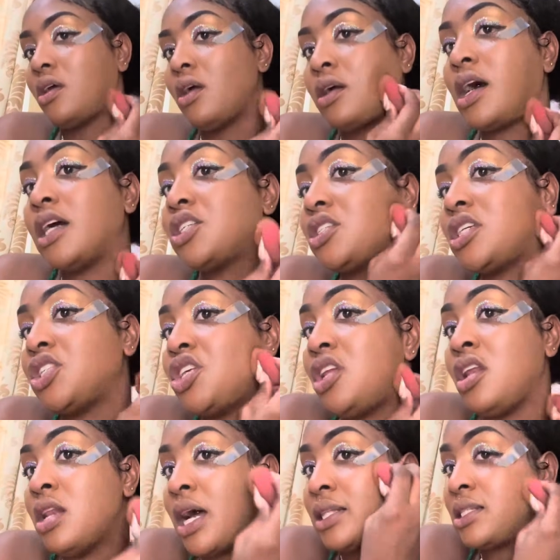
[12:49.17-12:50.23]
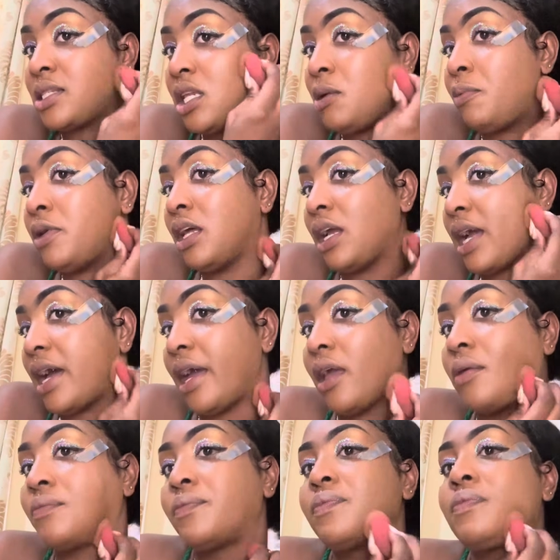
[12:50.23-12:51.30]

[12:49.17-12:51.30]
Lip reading: Because she said she did not sleep with the guy.